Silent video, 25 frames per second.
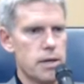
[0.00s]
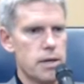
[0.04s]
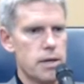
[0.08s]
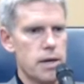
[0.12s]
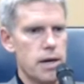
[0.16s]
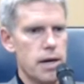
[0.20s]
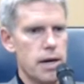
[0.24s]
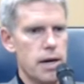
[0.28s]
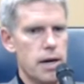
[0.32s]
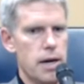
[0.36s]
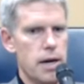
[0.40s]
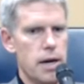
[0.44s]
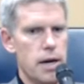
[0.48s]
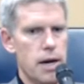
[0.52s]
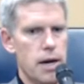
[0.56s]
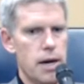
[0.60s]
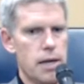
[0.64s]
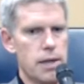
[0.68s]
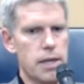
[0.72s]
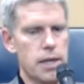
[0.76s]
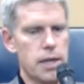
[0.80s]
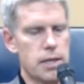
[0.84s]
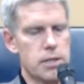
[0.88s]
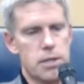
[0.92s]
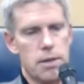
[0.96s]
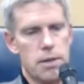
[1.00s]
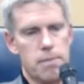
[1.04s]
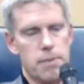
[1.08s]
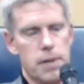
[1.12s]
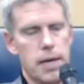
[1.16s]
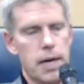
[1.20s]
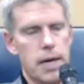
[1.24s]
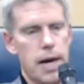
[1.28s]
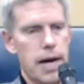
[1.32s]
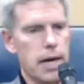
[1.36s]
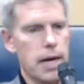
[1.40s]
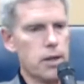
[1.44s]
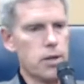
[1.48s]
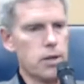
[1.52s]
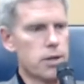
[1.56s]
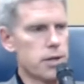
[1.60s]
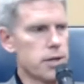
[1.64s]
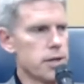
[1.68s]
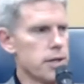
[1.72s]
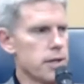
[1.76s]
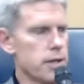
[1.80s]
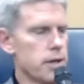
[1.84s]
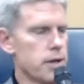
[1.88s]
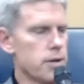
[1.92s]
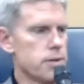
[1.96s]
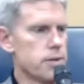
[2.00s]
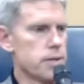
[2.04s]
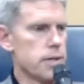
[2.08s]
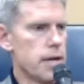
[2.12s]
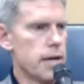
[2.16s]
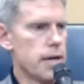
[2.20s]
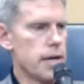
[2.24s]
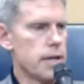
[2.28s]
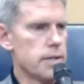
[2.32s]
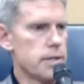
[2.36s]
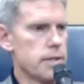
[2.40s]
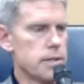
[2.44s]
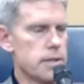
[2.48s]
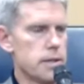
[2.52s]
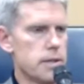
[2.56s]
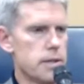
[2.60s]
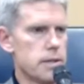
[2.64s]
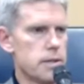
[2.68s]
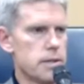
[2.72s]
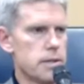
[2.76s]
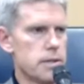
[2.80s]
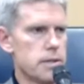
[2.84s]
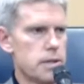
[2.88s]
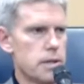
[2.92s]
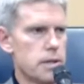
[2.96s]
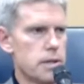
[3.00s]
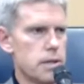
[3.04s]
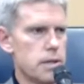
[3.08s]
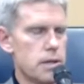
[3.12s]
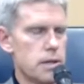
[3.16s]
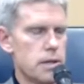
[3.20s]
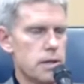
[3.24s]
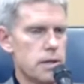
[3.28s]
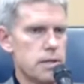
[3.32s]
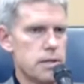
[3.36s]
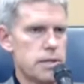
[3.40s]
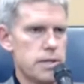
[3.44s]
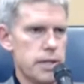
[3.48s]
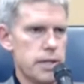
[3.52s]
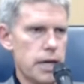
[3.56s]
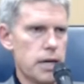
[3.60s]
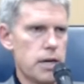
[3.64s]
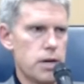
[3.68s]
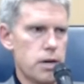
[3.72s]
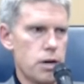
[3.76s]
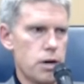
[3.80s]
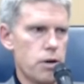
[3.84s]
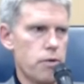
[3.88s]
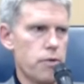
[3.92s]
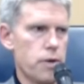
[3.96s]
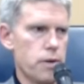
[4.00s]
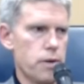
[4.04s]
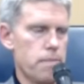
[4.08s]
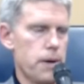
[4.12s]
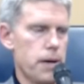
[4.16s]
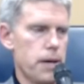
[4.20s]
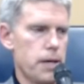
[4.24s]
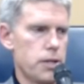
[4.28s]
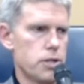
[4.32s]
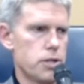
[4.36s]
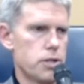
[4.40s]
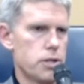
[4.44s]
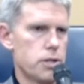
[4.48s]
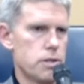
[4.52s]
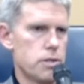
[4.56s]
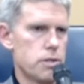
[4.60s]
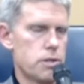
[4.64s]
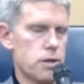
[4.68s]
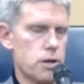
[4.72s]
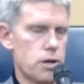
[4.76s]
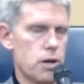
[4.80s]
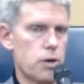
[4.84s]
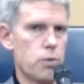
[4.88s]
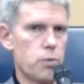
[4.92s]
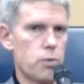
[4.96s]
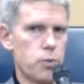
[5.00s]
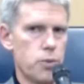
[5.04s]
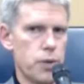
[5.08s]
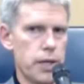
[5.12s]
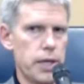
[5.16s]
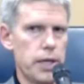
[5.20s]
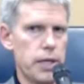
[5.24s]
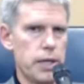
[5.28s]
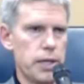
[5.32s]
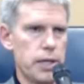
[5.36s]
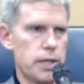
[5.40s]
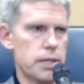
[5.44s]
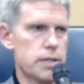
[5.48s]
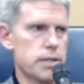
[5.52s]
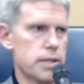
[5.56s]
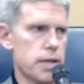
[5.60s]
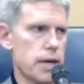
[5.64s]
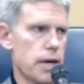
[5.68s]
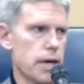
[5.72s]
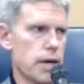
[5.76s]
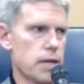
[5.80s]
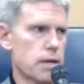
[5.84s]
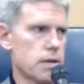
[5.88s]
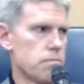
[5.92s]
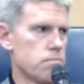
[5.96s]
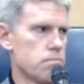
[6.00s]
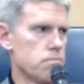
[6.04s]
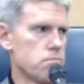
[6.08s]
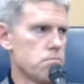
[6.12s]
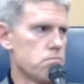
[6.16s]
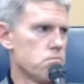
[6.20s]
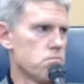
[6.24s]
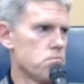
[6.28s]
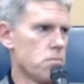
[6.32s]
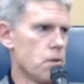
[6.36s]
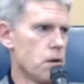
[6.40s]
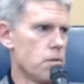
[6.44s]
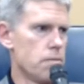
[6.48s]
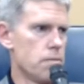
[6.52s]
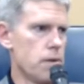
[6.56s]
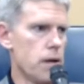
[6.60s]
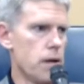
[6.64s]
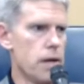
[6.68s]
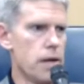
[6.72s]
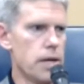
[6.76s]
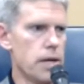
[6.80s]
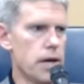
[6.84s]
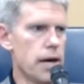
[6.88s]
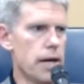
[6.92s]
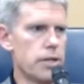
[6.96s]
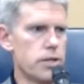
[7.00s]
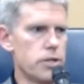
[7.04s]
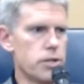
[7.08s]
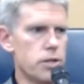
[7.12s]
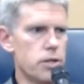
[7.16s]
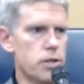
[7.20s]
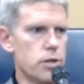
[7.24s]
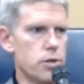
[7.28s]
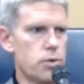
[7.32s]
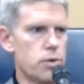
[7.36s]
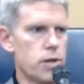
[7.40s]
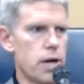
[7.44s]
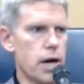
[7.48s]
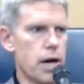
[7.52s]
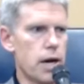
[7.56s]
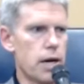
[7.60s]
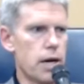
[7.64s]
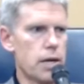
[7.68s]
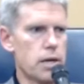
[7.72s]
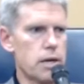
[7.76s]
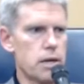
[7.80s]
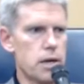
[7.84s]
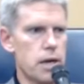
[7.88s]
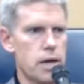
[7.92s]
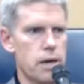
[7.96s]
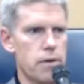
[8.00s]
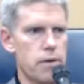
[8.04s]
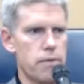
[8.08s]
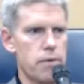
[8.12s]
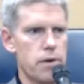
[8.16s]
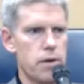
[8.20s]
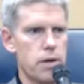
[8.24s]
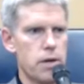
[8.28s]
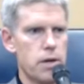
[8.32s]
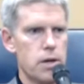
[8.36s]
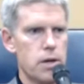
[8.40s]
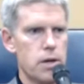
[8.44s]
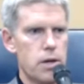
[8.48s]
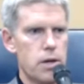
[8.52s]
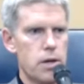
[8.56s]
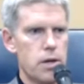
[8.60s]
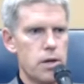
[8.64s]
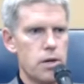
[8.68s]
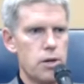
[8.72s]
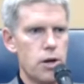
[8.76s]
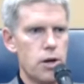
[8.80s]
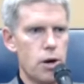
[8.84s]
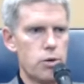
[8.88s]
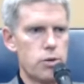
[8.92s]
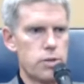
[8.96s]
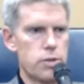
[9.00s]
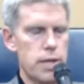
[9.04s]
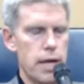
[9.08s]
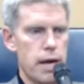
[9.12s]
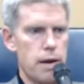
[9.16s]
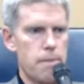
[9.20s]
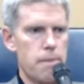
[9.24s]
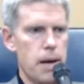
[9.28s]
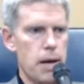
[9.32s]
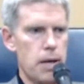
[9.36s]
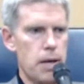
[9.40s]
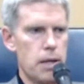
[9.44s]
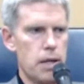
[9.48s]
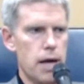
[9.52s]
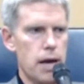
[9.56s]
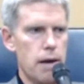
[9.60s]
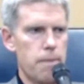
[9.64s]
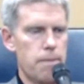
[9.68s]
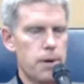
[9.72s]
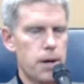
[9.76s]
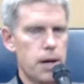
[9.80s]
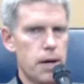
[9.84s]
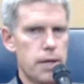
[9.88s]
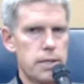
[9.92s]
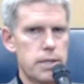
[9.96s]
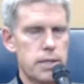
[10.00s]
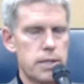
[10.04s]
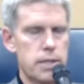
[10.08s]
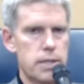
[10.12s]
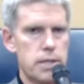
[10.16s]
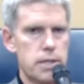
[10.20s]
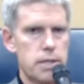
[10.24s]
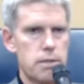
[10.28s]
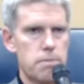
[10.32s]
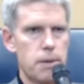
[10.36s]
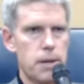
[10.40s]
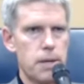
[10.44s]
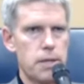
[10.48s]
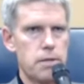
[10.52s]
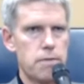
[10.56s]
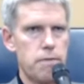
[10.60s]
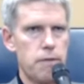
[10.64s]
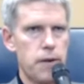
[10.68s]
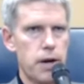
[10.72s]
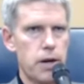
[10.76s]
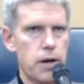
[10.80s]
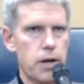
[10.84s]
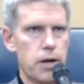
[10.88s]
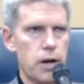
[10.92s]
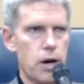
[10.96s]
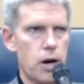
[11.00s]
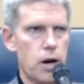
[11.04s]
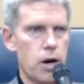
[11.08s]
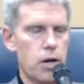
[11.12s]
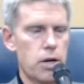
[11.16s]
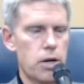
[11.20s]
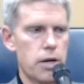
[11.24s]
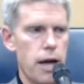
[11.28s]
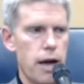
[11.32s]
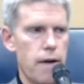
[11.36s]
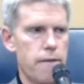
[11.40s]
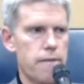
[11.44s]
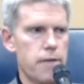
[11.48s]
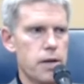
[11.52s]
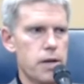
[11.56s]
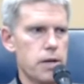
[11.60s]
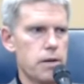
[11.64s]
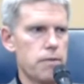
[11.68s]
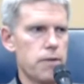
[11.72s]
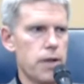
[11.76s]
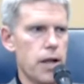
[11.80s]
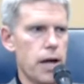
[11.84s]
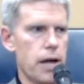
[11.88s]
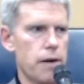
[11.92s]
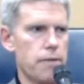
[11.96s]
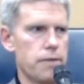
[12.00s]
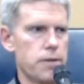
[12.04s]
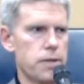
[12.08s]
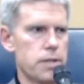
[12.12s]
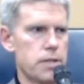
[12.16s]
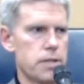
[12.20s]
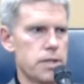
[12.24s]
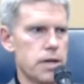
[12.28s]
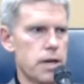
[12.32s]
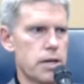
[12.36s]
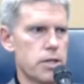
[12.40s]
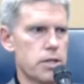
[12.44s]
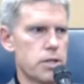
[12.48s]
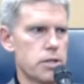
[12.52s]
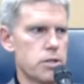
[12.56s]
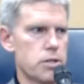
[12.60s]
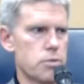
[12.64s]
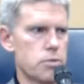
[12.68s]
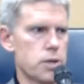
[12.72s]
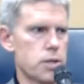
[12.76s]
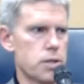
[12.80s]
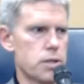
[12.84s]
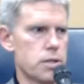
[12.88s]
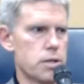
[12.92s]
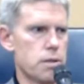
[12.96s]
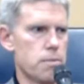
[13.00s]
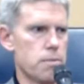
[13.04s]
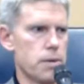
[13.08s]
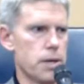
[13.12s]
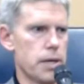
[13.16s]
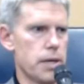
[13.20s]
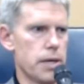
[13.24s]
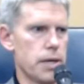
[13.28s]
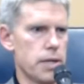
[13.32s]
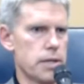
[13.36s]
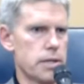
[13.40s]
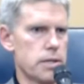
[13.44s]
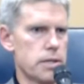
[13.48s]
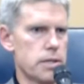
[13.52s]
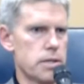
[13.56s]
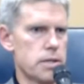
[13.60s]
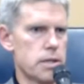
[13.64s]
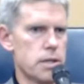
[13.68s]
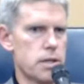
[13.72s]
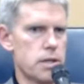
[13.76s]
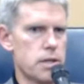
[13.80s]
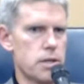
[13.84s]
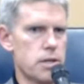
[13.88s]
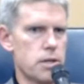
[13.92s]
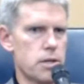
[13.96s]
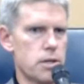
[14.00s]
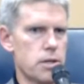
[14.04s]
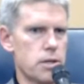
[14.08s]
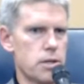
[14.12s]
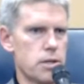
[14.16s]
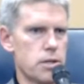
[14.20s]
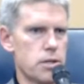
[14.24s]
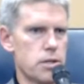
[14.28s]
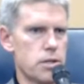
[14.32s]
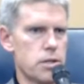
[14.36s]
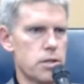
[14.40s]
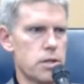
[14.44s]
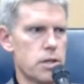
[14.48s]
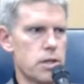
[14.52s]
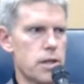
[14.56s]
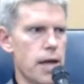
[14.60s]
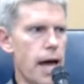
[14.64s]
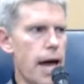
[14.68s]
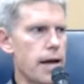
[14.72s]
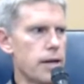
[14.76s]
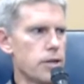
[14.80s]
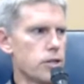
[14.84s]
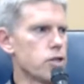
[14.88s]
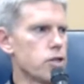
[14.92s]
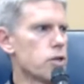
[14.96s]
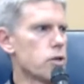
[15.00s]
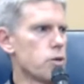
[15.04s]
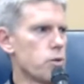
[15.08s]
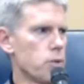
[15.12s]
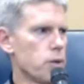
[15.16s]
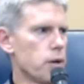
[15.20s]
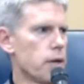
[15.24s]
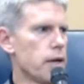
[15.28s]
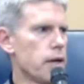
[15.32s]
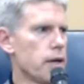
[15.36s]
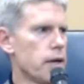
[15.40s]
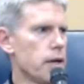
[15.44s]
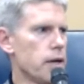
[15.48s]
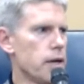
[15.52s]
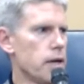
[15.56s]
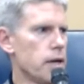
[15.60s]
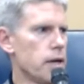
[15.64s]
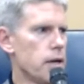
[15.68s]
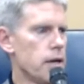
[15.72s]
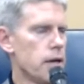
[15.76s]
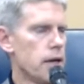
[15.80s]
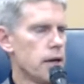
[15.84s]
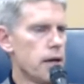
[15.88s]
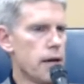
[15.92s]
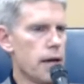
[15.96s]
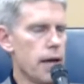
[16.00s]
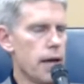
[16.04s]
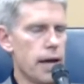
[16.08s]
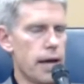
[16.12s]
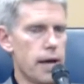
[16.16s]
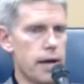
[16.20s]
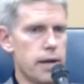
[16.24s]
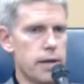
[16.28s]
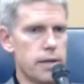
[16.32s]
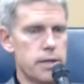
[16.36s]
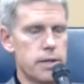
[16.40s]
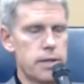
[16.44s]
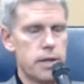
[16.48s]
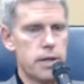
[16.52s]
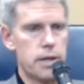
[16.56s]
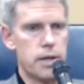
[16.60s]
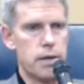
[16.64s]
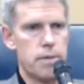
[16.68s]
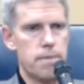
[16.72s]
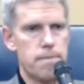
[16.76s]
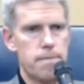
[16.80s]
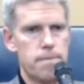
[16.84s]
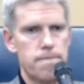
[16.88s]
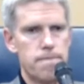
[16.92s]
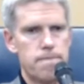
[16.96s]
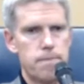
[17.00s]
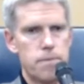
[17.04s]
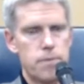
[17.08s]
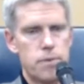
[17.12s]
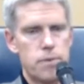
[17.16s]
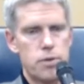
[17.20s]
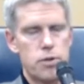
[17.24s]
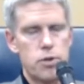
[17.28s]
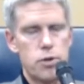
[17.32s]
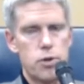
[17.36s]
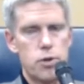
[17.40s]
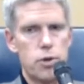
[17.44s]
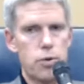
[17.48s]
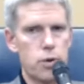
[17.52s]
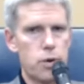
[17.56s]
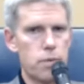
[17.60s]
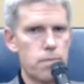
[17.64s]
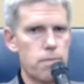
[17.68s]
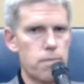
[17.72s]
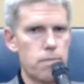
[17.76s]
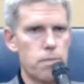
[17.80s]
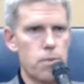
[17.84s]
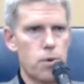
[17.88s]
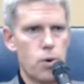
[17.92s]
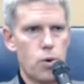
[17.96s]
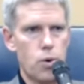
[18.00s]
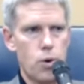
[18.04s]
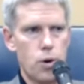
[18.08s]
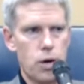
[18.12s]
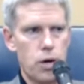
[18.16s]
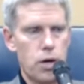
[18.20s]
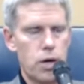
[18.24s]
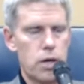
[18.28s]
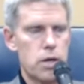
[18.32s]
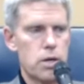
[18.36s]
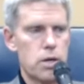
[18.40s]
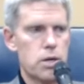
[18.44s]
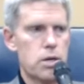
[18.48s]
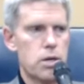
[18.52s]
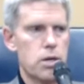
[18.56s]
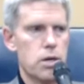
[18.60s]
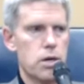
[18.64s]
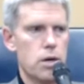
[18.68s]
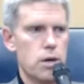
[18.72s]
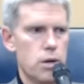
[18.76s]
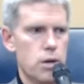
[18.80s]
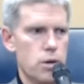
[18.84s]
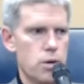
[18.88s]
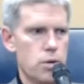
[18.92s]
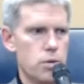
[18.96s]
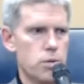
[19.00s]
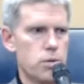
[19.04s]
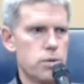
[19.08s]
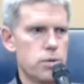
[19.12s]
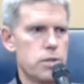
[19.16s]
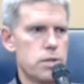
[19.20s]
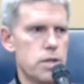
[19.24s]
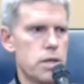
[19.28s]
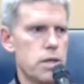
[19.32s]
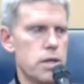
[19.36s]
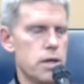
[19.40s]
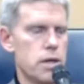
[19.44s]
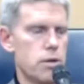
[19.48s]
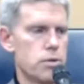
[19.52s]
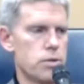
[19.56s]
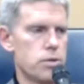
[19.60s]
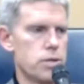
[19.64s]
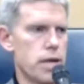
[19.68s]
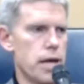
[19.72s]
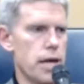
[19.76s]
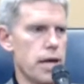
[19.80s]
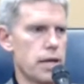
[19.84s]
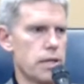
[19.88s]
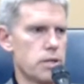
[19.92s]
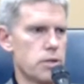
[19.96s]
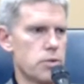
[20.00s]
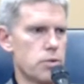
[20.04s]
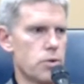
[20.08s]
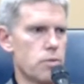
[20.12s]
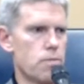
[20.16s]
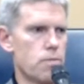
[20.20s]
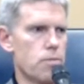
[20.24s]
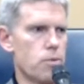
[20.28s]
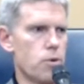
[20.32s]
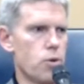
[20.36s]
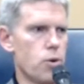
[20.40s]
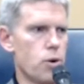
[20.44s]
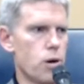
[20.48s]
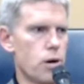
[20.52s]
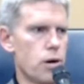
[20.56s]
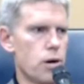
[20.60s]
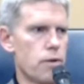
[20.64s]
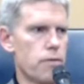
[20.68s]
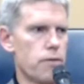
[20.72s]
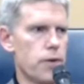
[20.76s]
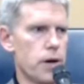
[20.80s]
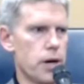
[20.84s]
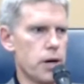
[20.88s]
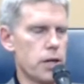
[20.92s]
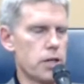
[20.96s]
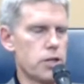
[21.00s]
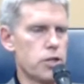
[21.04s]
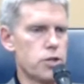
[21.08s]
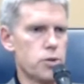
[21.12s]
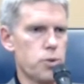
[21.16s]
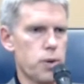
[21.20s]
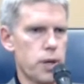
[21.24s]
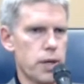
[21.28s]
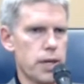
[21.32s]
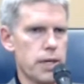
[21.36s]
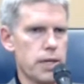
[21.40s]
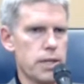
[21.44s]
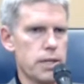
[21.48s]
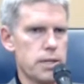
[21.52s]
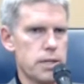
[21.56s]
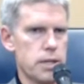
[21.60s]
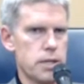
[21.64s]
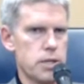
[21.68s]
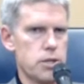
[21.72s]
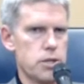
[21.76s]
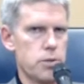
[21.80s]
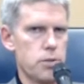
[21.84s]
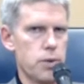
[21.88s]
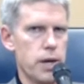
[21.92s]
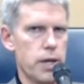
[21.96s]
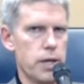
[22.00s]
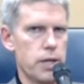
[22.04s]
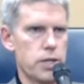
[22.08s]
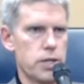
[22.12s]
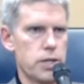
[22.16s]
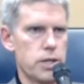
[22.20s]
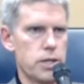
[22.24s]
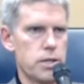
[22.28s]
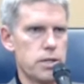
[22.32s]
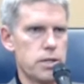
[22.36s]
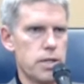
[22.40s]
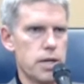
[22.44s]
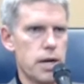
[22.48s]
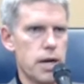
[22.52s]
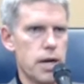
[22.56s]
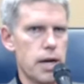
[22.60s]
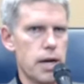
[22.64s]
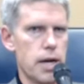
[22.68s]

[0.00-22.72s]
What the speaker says: I think something I learned in those days is sick COVID patients are really sick. Any ICU doc kind of knows that about a lot of processes, but it's very hard to have end-of-life discussions once somebody gets to that degree. And so there were more codes in those days. There were more very tricky situations than